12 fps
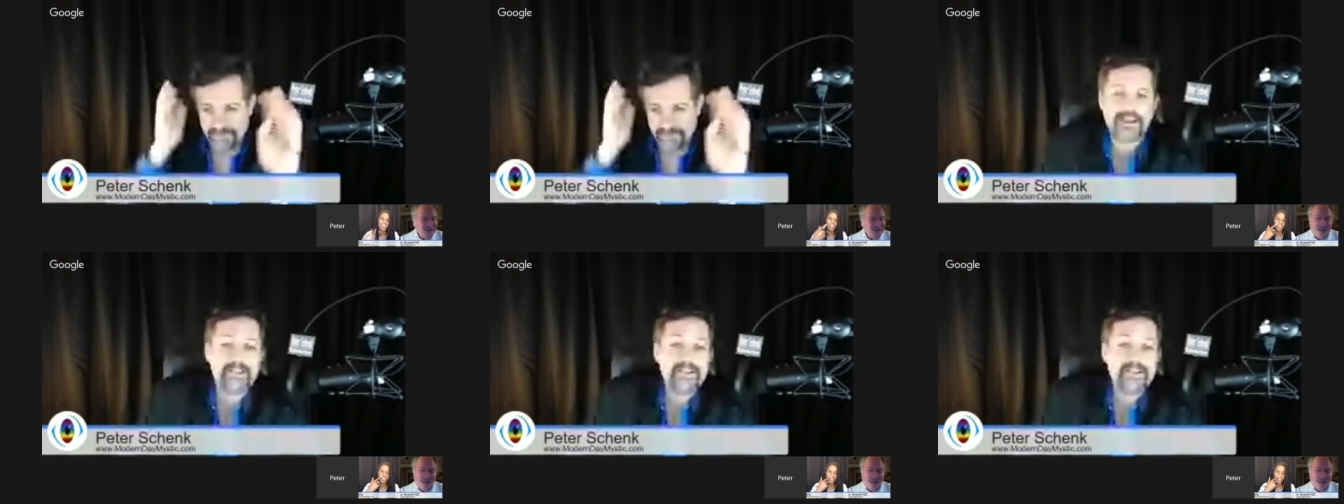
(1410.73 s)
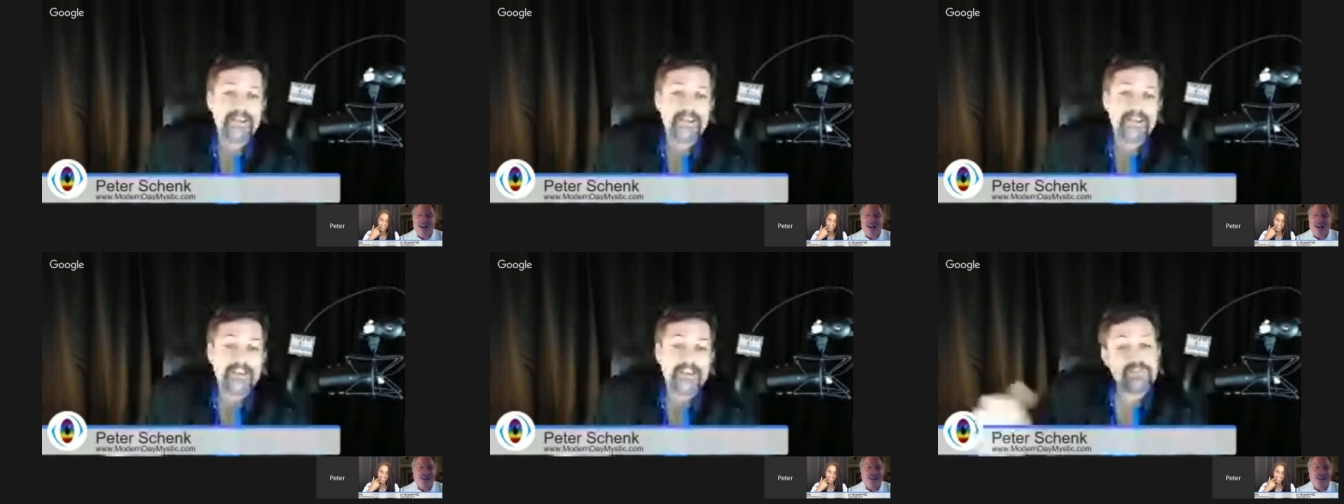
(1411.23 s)
And if she
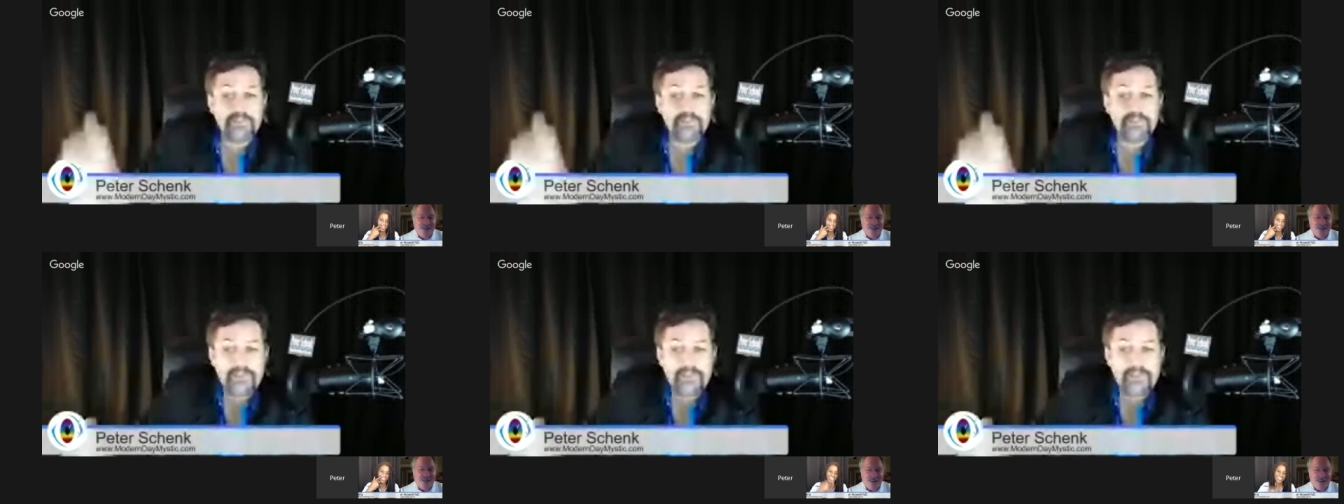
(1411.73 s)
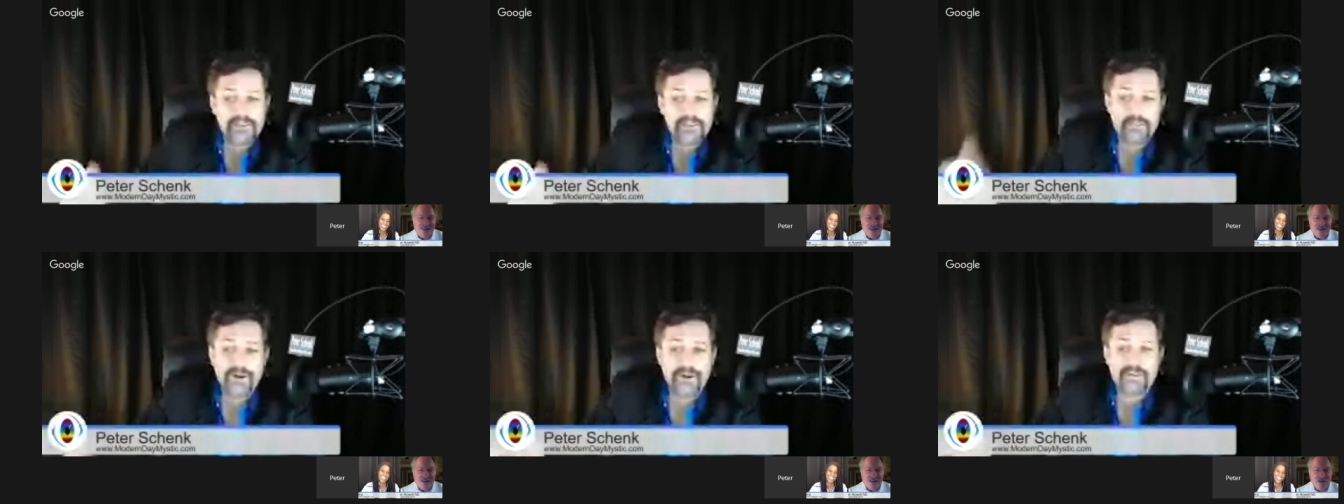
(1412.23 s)
comes back
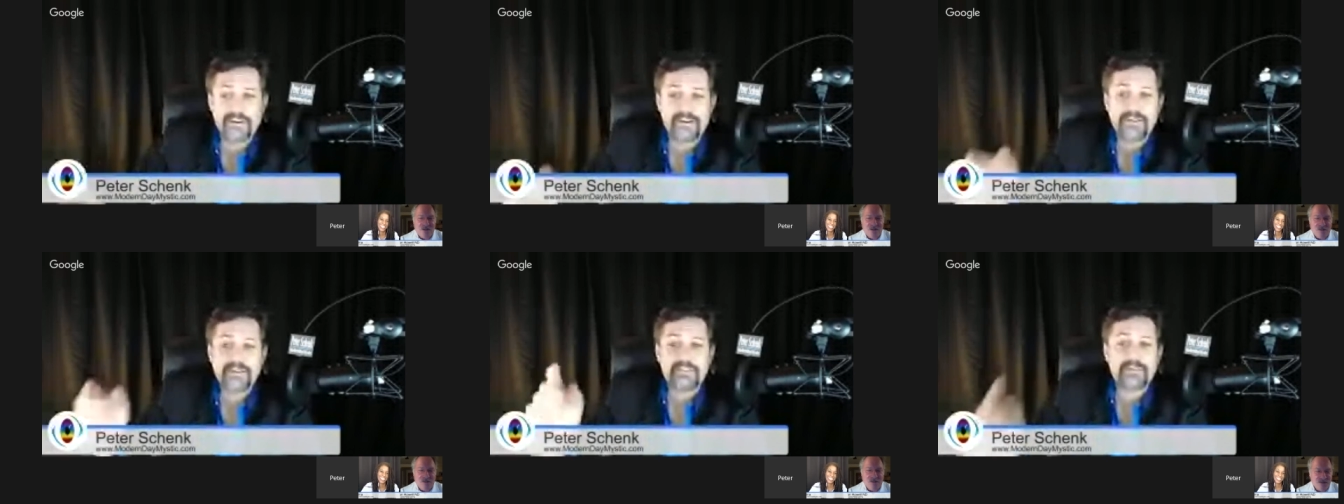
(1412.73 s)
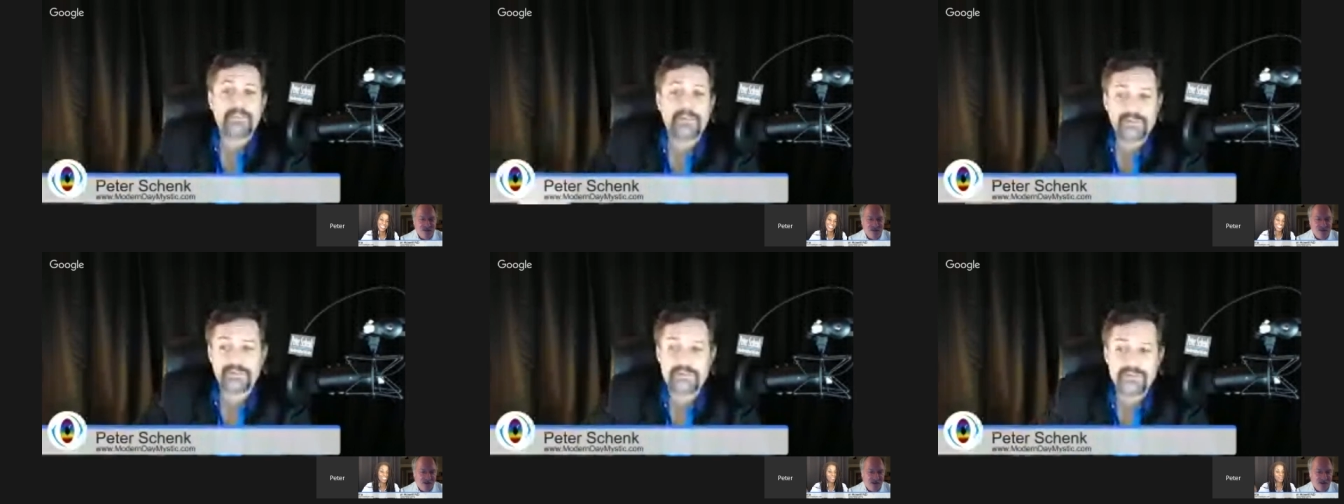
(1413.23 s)
smarter than what
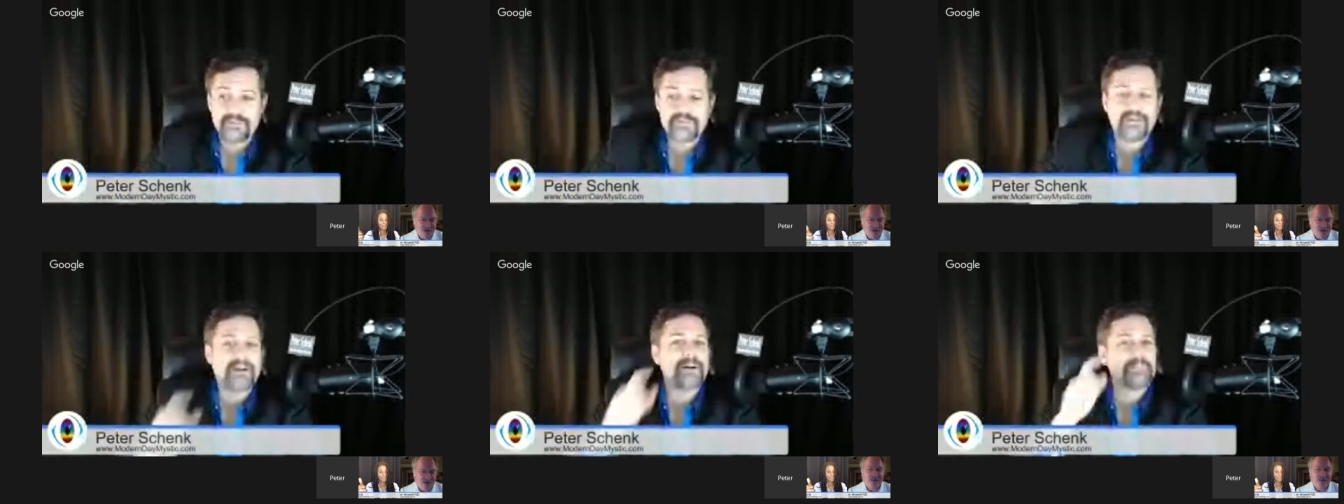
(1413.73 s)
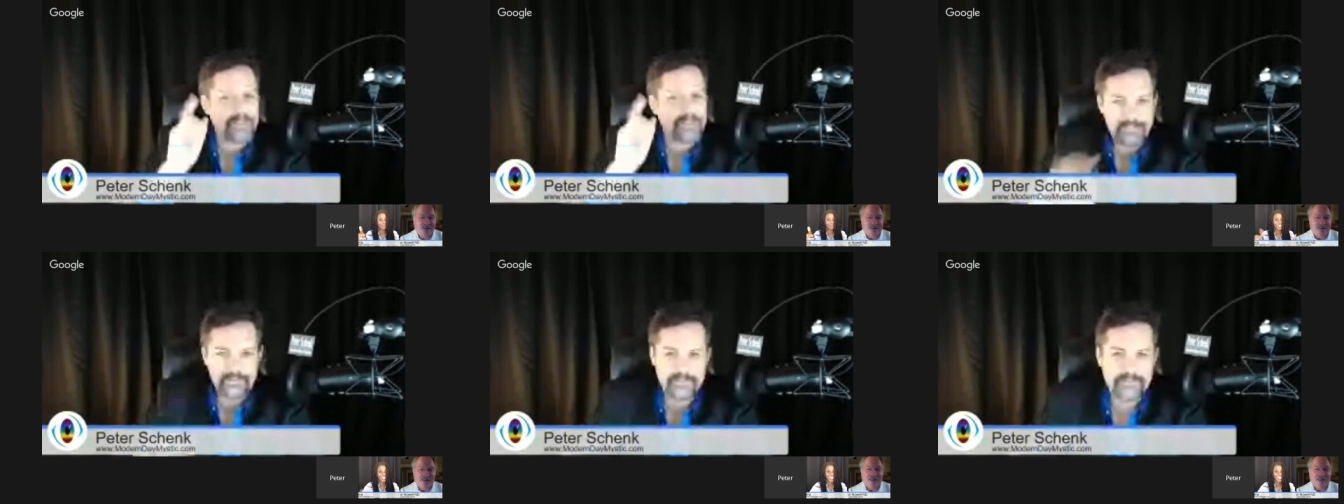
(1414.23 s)
she is, I'm going to do the
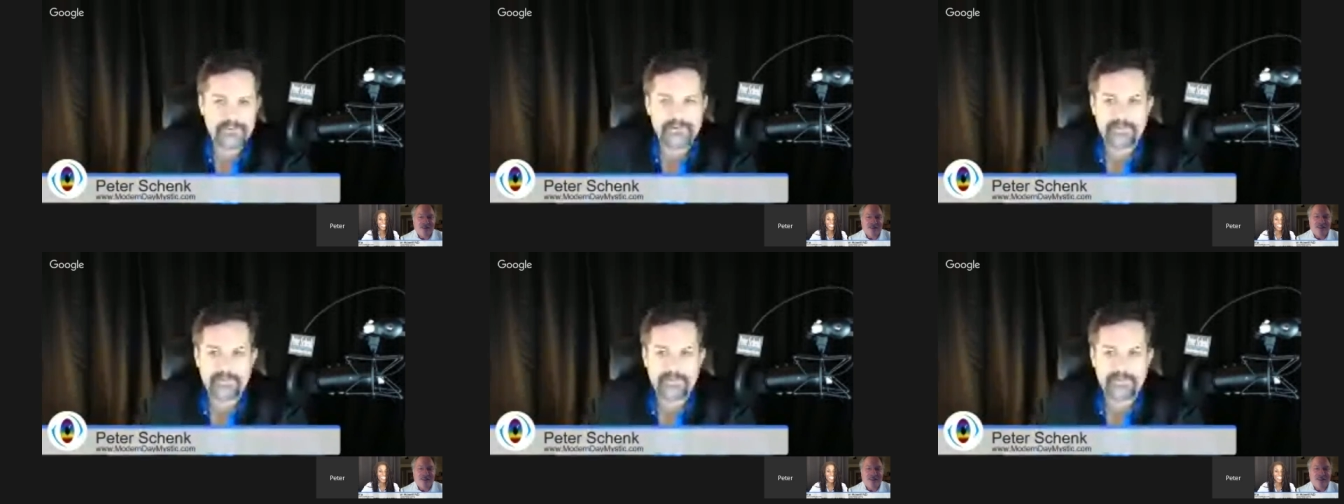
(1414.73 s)
treatment for